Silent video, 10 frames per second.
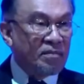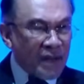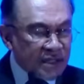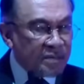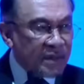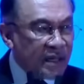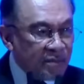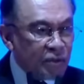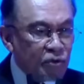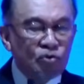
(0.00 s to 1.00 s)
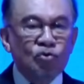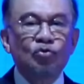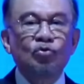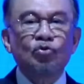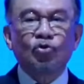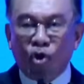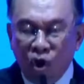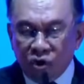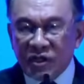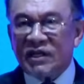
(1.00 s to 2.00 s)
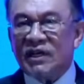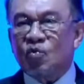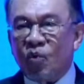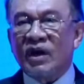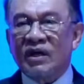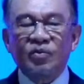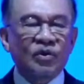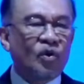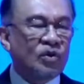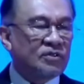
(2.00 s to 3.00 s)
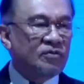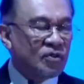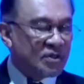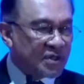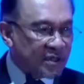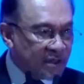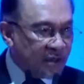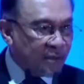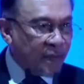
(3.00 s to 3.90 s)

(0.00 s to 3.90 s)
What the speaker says: must be able to coordinate well with all the forces.